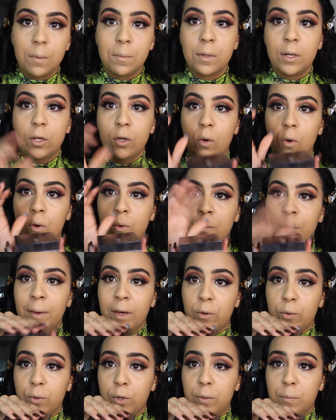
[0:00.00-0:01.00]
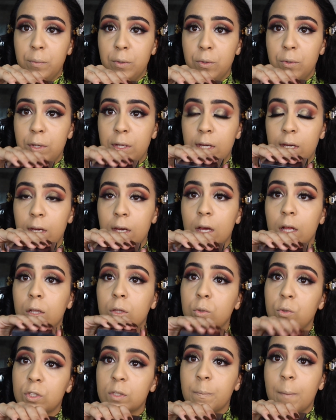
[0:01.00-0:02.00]
I'm going to go on with my Huda Beauty
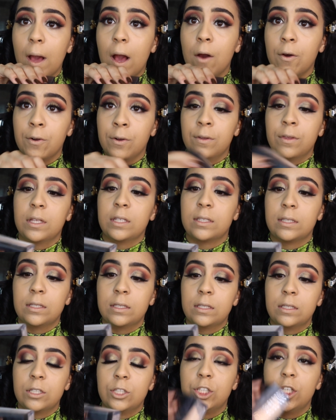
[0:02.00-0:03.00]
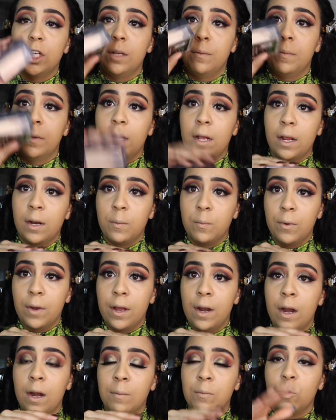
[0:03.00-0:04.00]
loose powder. This is the shade Banana
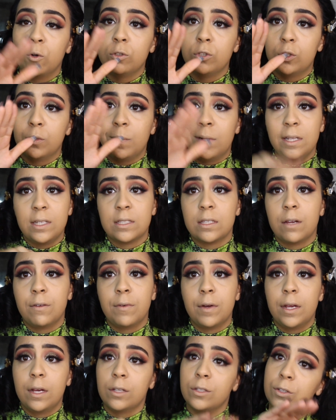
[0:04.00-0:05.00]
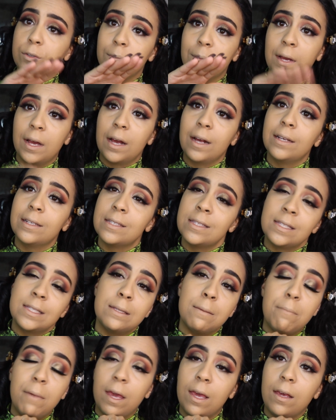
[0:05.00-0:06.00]
Bread, and I'm going to place that right under my eyes
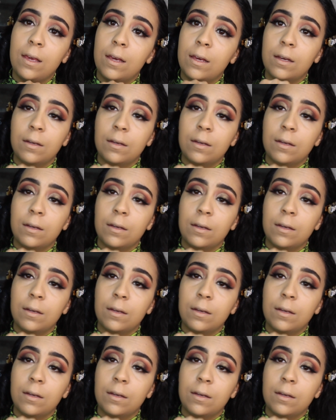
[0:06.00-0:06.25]
to bake.